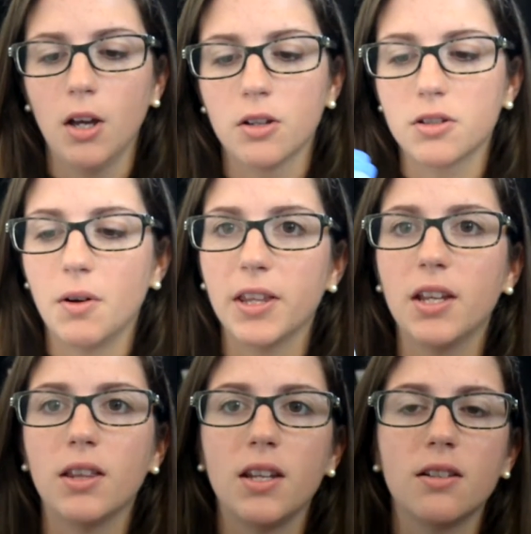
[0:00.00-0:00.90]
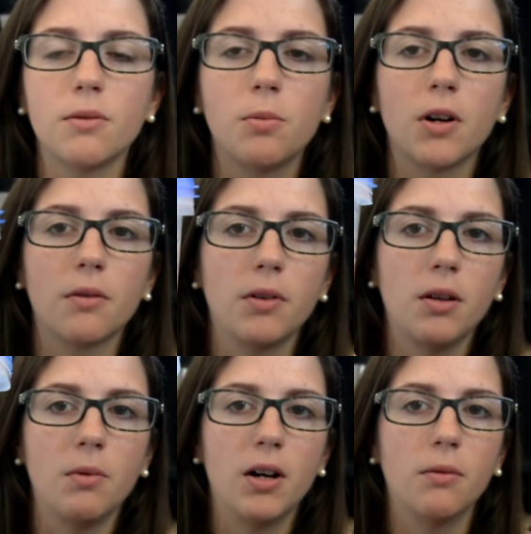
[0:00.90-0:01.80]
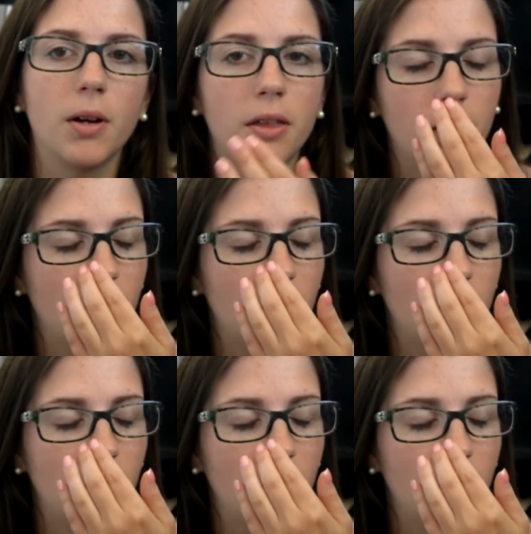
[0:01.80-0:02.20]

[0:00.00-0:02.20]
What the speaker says: So I think these will work really well with